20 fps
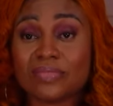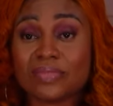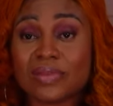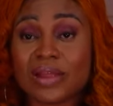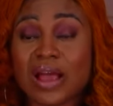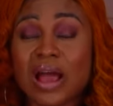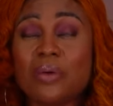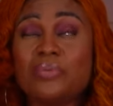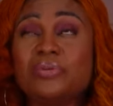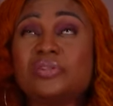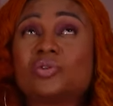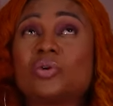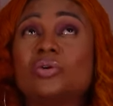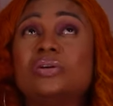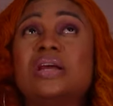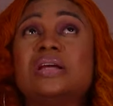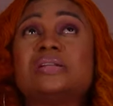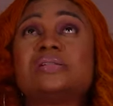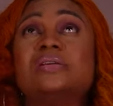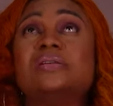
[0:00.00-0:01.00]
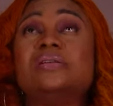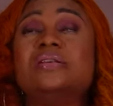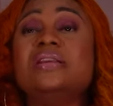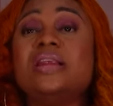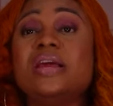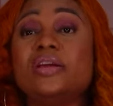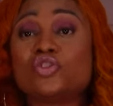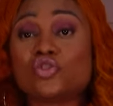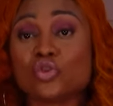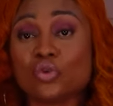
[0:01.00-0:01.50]
How is connecting
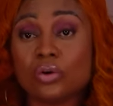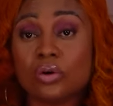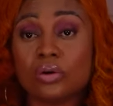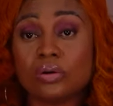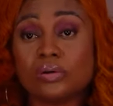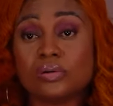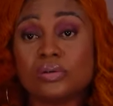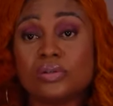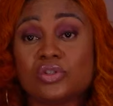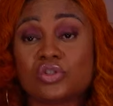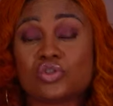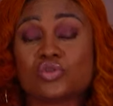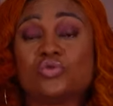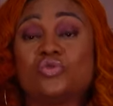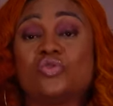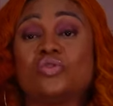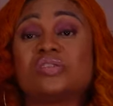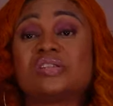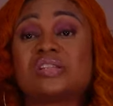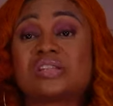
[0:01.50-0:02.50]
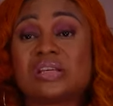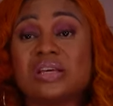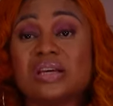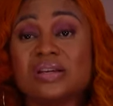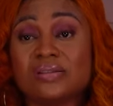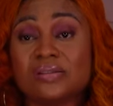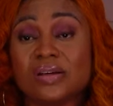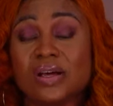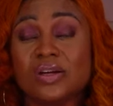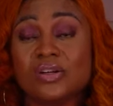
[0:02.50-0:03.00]
nature to your skin,
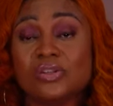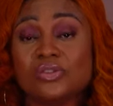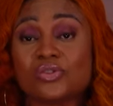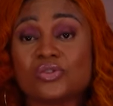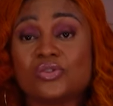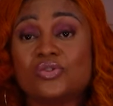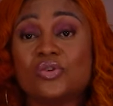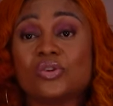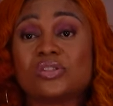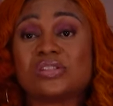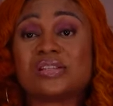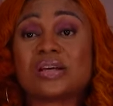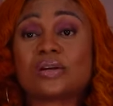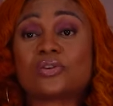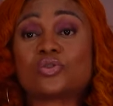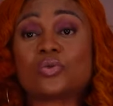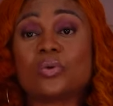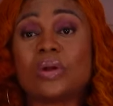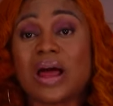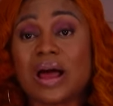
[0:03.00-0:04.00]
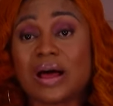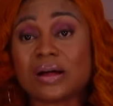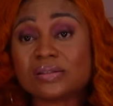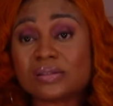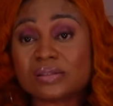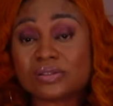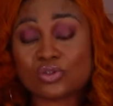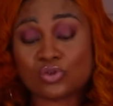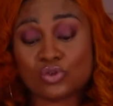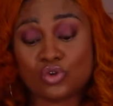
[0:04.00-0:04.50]
to your sexual
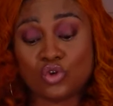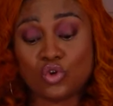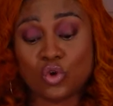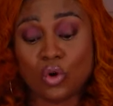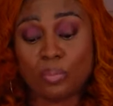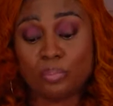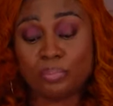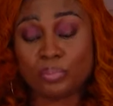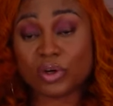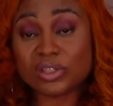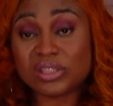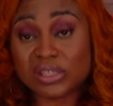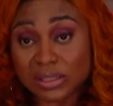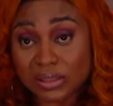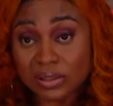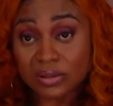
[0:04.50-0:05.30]
act, to your body?